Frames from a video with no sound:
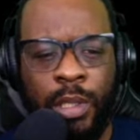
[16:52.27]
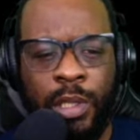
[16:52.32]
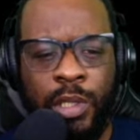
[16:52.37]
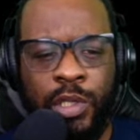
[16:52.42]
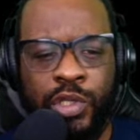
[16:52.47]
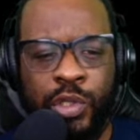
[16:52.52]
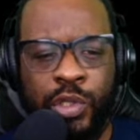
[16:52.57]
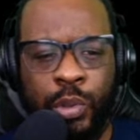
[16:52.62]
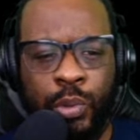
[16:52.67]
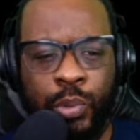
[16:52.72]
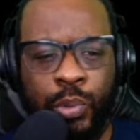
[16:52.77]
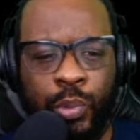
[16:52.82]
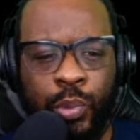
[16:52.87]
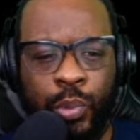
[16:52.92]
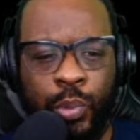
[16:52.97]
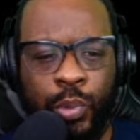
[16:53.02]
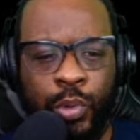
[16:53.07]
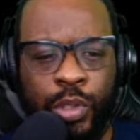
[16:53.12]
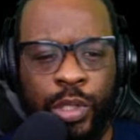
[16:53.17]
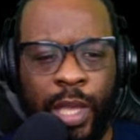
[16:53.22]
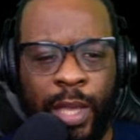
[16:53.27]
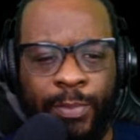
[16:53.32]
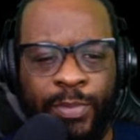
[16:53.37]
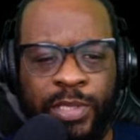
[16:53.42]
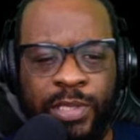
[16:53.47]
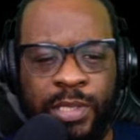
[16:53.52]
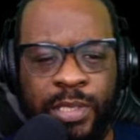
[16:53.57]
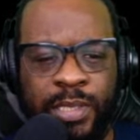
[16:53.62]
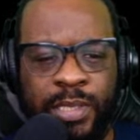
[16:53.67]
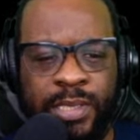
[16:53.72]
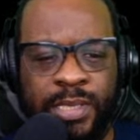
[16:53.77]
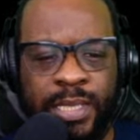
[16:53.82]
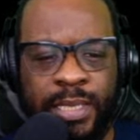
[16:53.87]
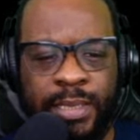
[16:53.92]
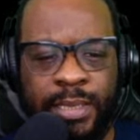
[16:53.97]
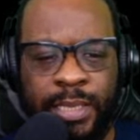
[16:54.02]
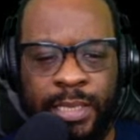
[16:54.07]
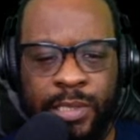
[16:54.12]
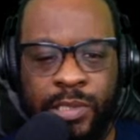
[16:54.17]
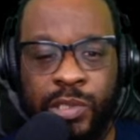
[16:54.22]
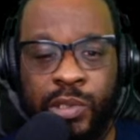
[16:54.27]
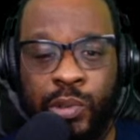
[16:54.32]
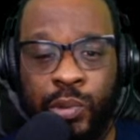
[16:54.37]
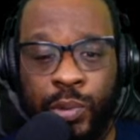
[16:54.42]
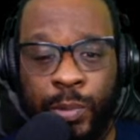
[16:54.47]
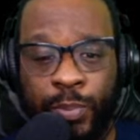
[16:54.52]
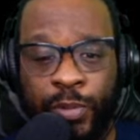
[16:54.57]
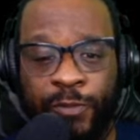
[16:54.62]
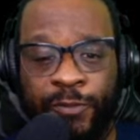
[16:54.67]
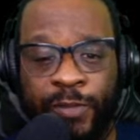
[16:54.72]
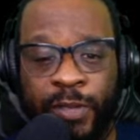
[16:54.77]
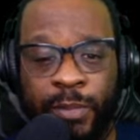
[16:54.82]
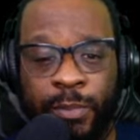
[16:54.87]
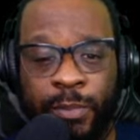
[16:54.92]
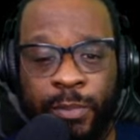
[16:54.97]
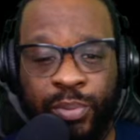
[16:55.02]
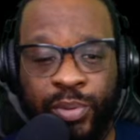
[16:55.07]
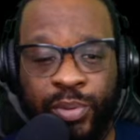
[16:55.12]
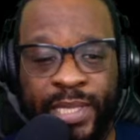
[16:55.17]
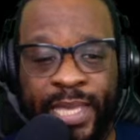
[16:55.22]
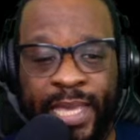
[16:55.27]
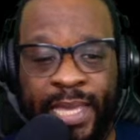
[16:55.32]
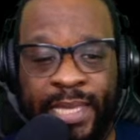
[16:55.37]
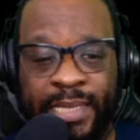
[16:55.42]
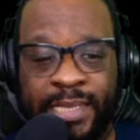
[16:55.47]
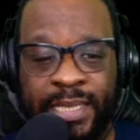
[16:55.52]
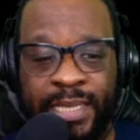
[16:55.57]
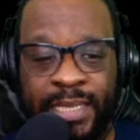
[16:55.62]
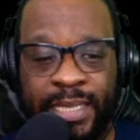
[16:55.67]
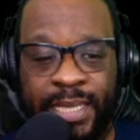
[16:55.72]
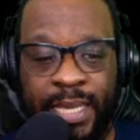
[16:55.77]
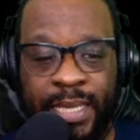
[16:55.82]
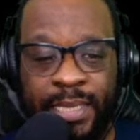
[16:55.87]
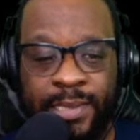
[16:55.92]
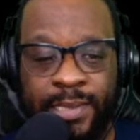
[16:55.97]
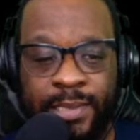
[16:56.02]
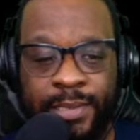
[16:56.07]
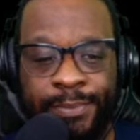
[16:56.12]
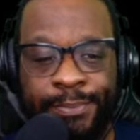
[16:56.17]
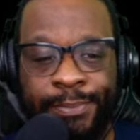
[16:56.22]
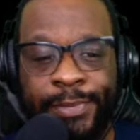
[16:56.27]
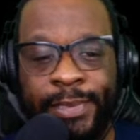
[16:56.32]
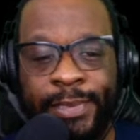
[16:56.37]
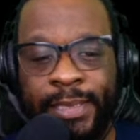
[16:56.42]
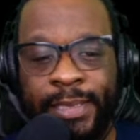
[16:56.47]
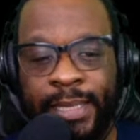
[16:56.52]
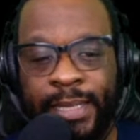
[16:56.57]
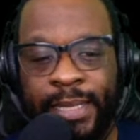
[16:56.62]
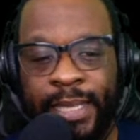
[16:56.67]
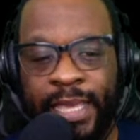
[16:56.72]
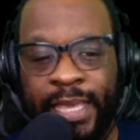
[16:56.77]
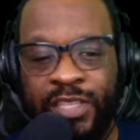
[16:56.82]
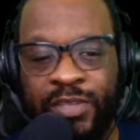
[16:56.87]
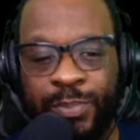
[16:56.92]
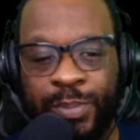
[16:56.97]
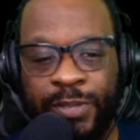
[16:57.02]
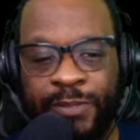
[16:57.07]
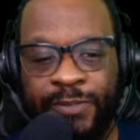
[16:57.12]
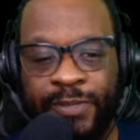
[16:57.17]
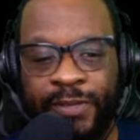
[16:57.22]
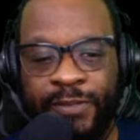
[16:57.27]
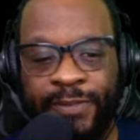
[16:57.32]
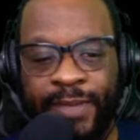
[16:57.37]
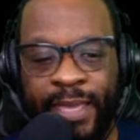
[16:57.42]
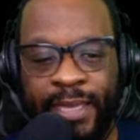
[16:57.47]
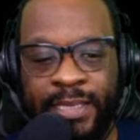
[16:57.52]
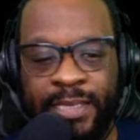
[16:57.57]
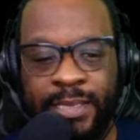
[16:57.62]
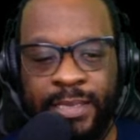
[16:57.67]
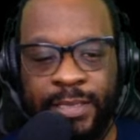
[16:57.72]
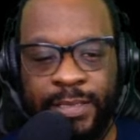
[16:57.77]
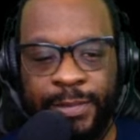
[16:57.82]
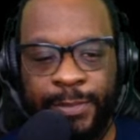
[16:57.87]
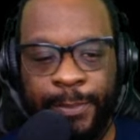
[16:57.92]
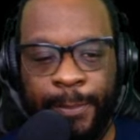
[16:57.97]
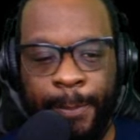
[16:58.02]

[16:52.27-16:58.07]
So, I'm just going to say things to do to prevent precancer and cancer. Get an HPV vaccine.